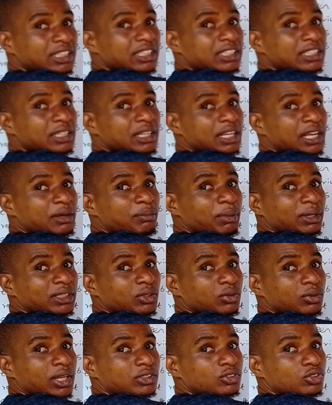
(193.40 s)
in a
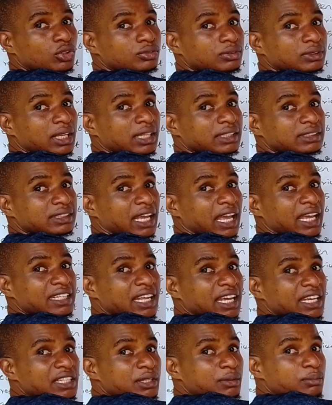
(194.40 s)
particular substance, either
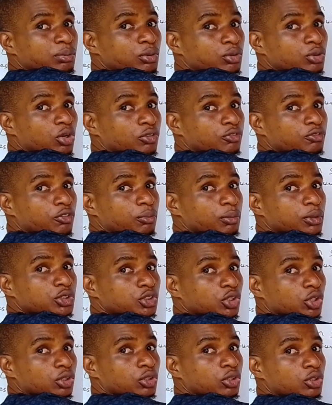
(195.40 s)
in the product
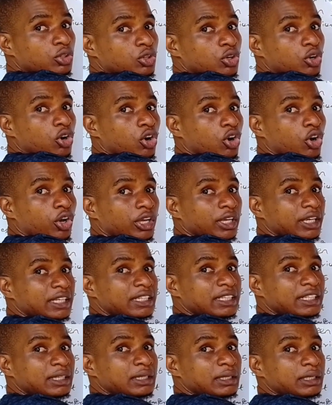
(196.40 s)
formation or in
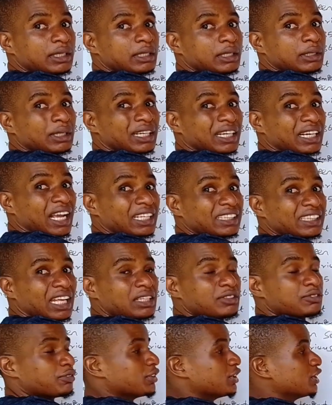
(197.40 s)
the reactant
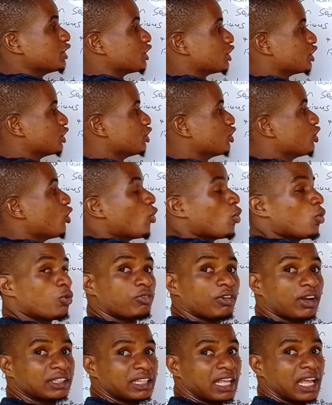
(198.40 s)
finishing
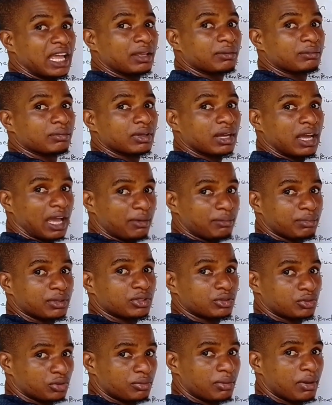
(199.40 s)
over time.
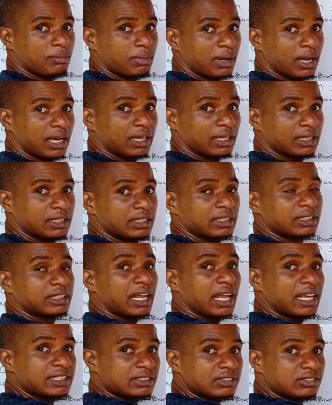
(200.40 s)
You remember?
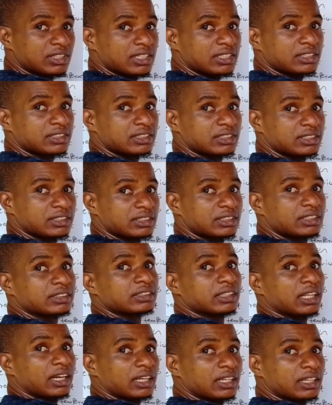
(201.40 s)
That is rate.
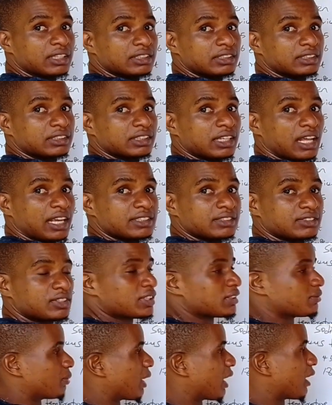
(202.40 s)
That is
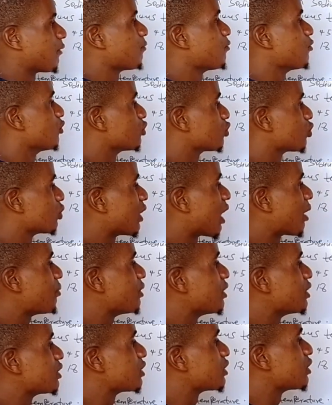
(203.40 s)
rate, but so that
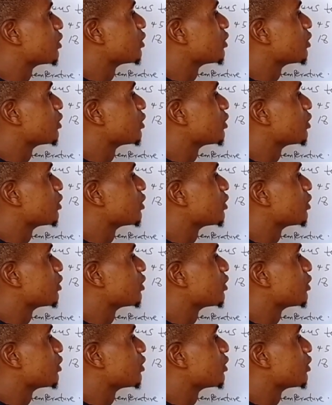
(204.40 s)
means